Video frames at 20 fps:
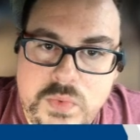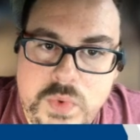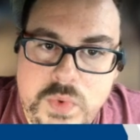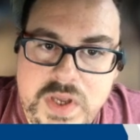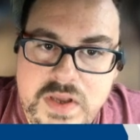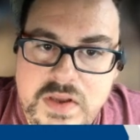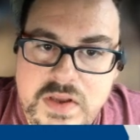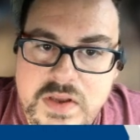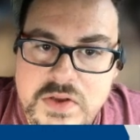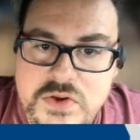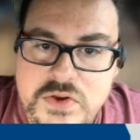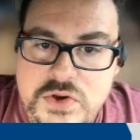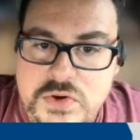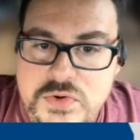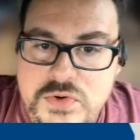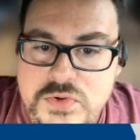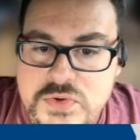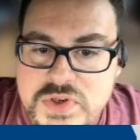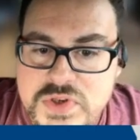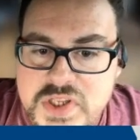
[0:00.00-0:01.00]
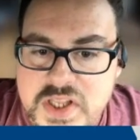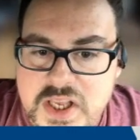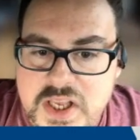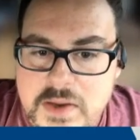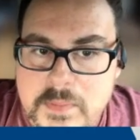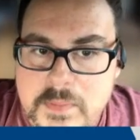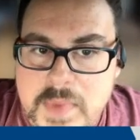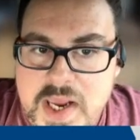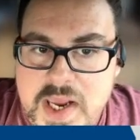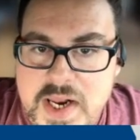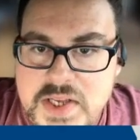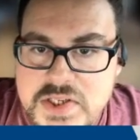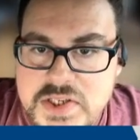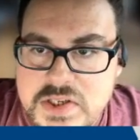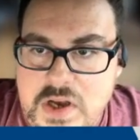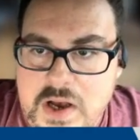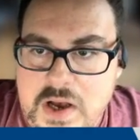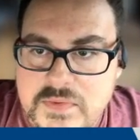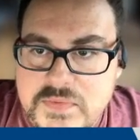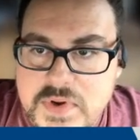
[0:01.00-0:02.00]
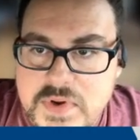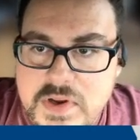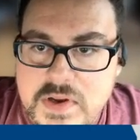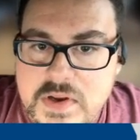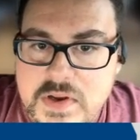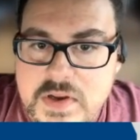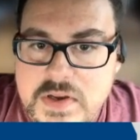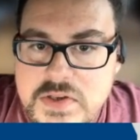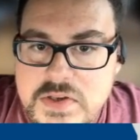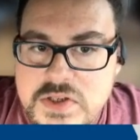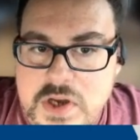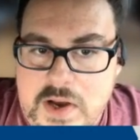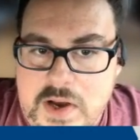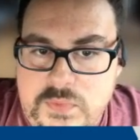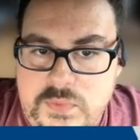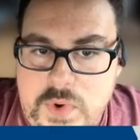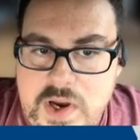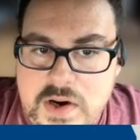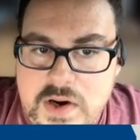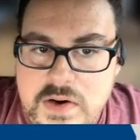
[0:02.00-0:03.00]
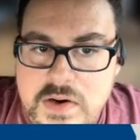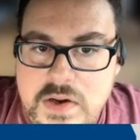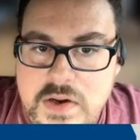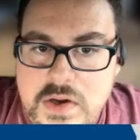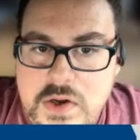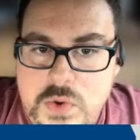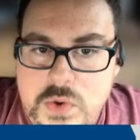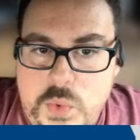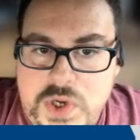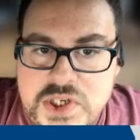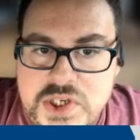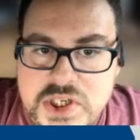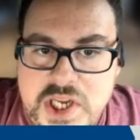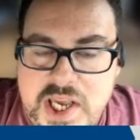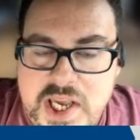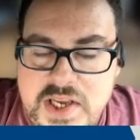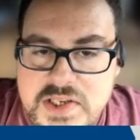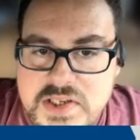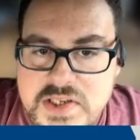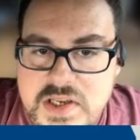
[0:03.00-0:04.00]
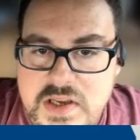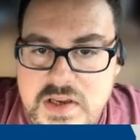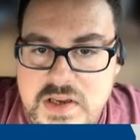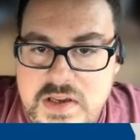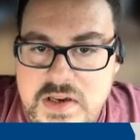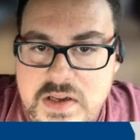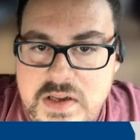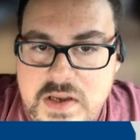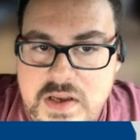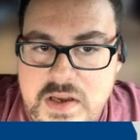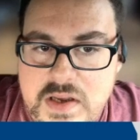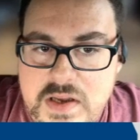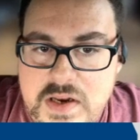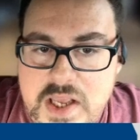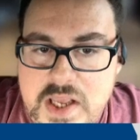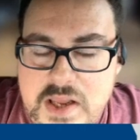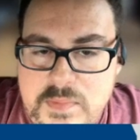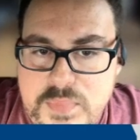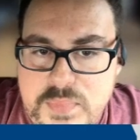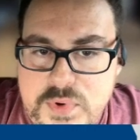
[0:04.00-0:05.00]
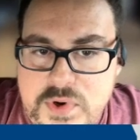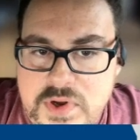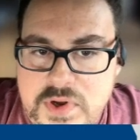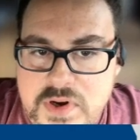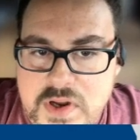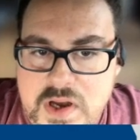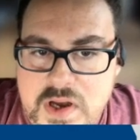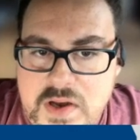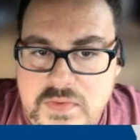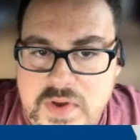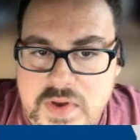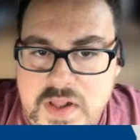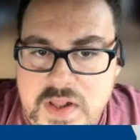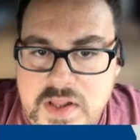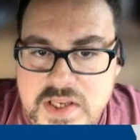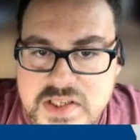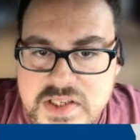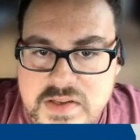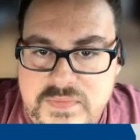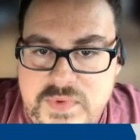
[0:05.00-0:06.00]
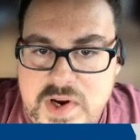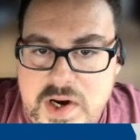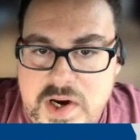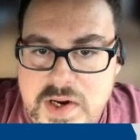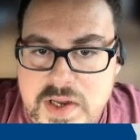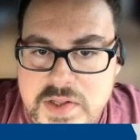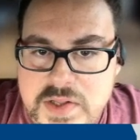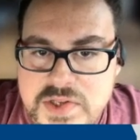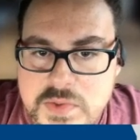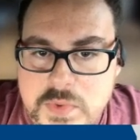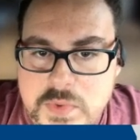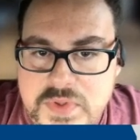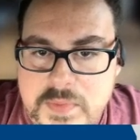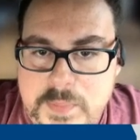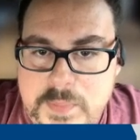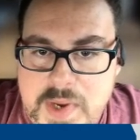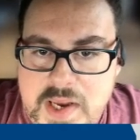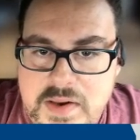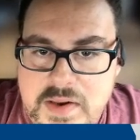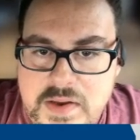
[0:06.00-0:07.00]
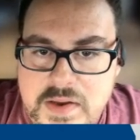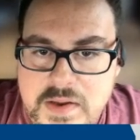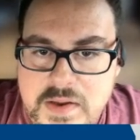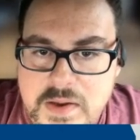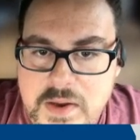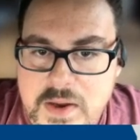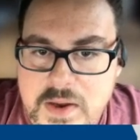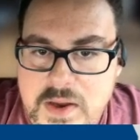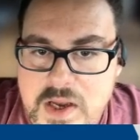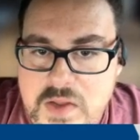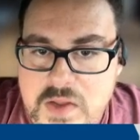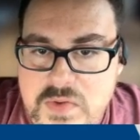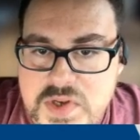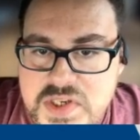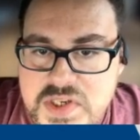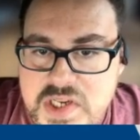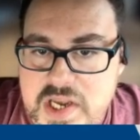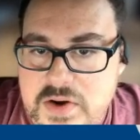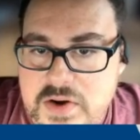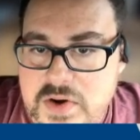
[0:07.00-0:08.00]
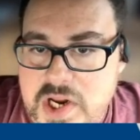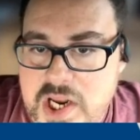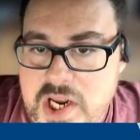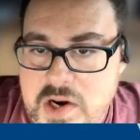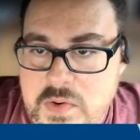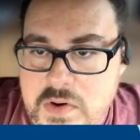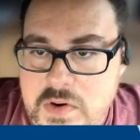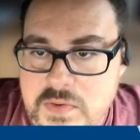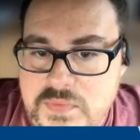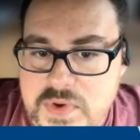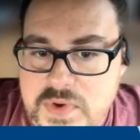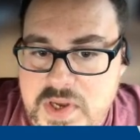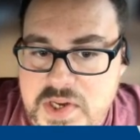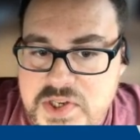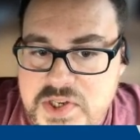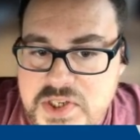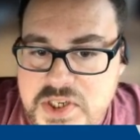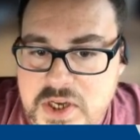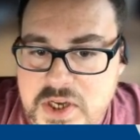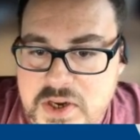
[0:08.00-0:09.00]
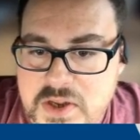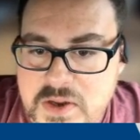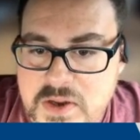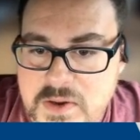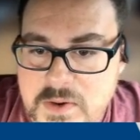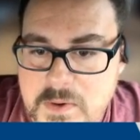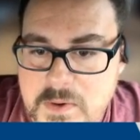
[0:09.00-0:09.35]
we use the MetaSoft software, which takes in an input of a list of variants with the beta and the standard error for each study,